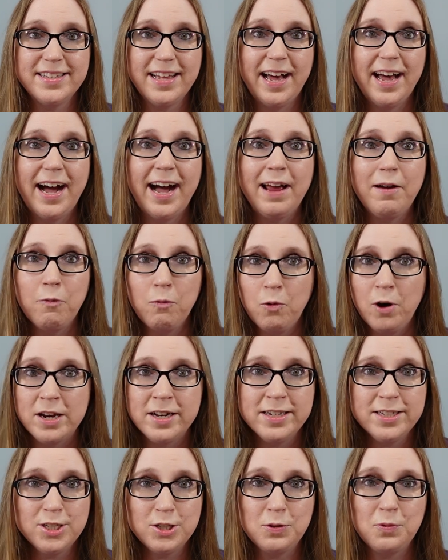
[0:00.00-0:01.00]
that I
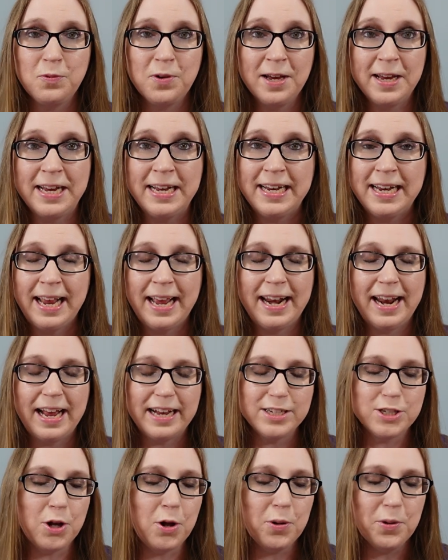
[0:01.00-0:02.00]
wanted to win and
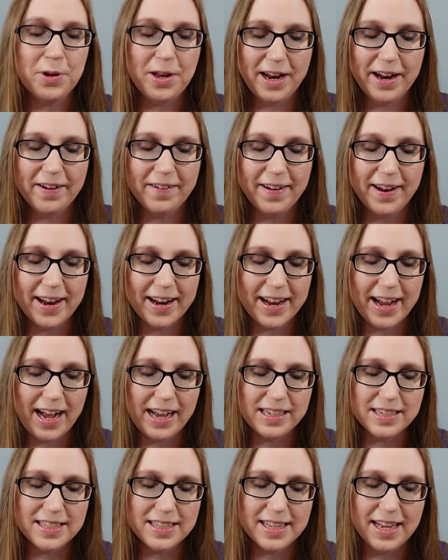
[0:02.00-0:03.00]
I told Eric,
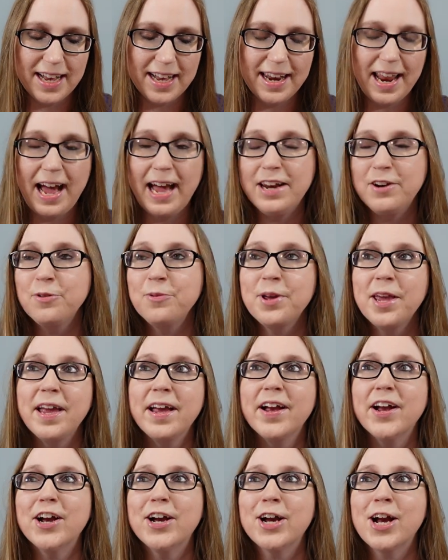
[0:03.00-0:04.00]
I said, I don't
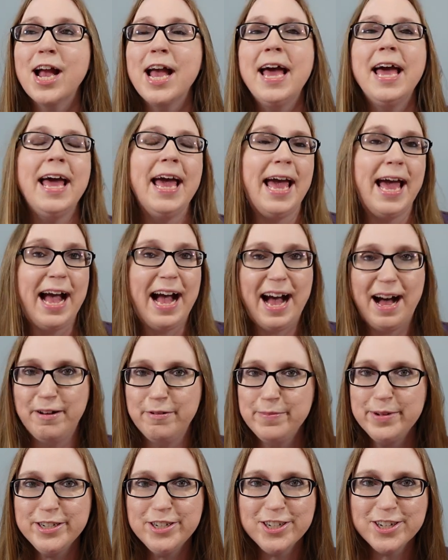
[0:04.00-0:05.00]
care
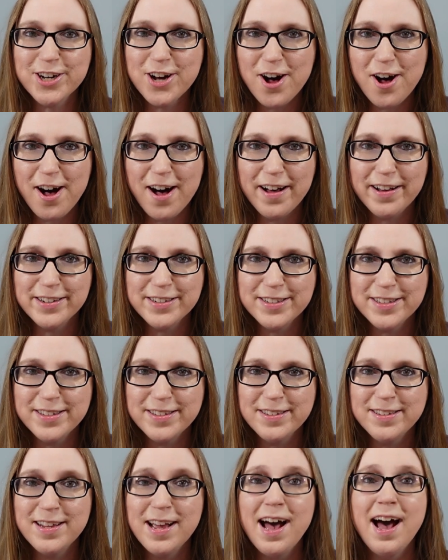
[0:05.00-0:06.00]
how much it
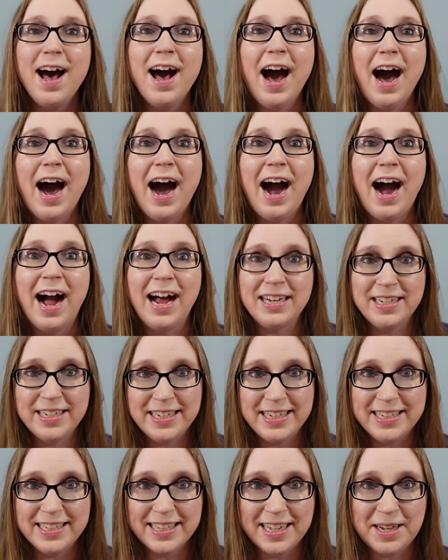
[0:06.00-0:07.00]
costs. I
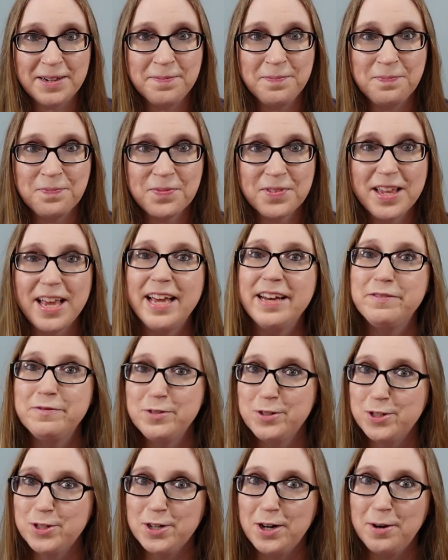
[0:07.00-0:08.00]
need them. And if
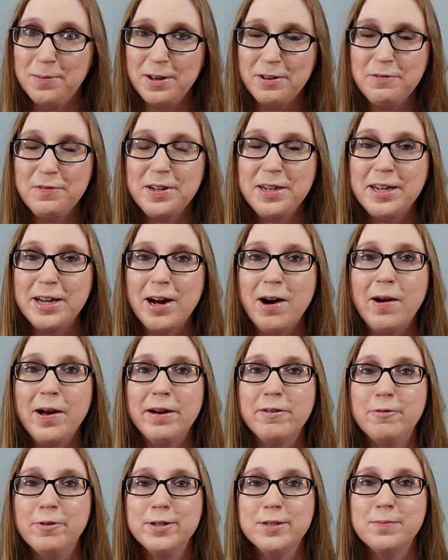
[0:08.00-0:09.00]
you saw my video,
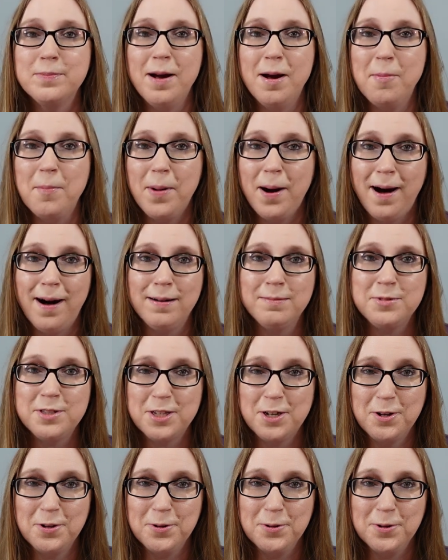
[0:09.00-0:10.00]
it was my mom's
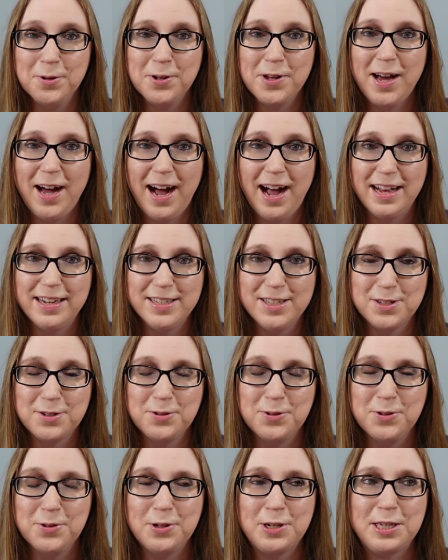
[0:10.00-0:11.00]
old high
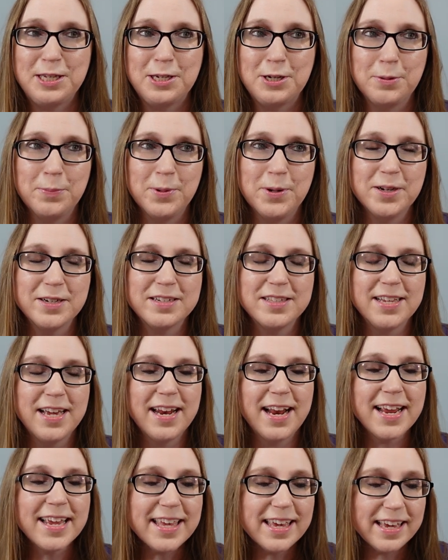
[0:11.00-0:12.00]
school yearbooks.
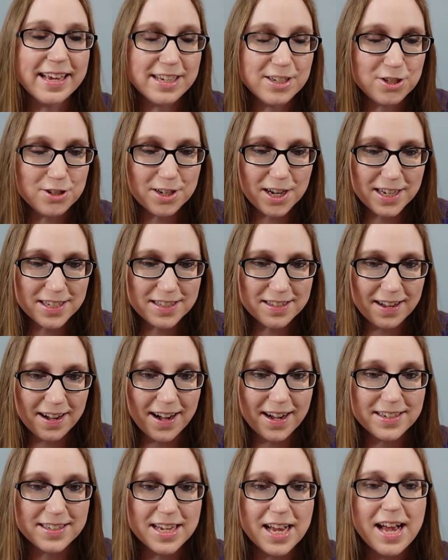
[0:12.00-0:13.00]
And I kid you guys
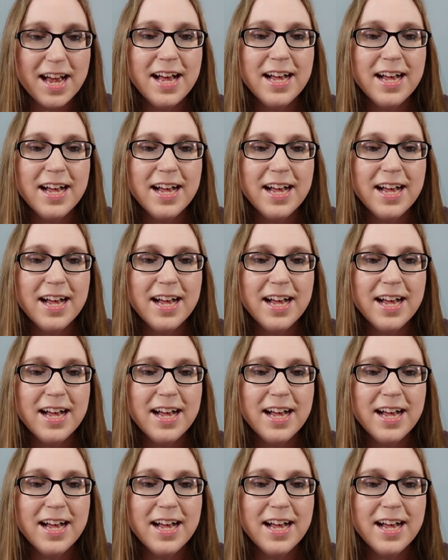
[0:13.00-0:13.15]
not,